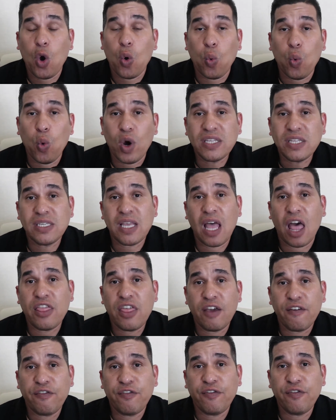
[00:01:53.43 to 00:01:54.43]
What's
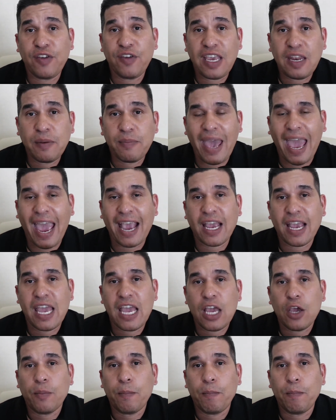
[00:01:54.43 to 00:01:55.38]
the feedback?